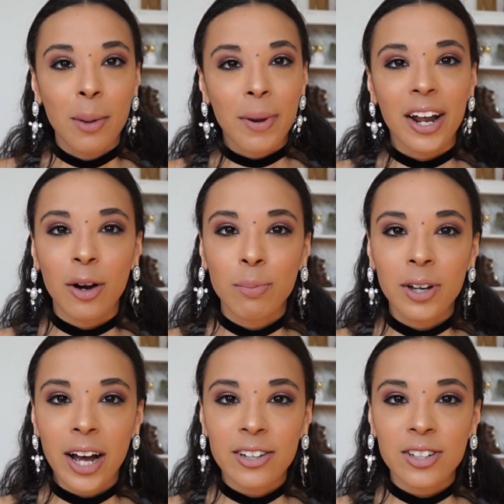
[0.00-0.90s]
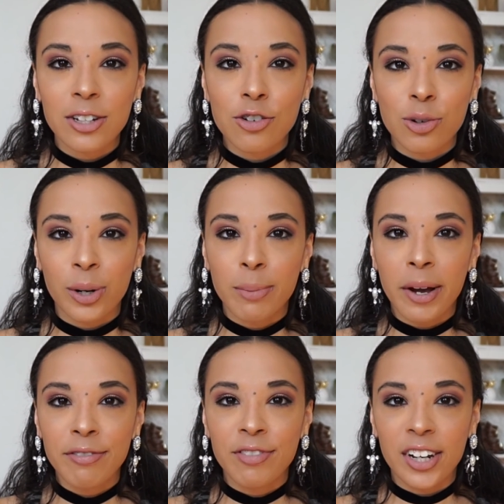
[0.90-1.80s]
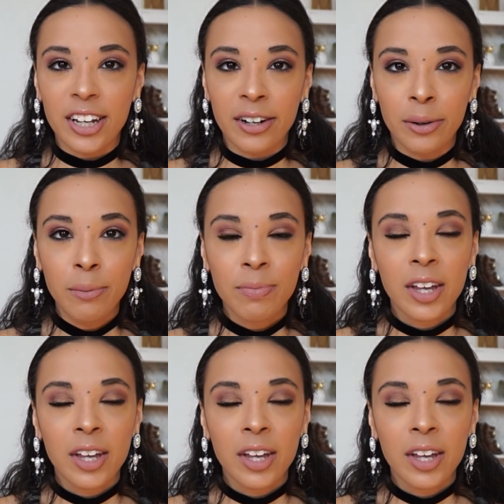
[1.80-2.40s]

but I hope you guys enjoyed my video.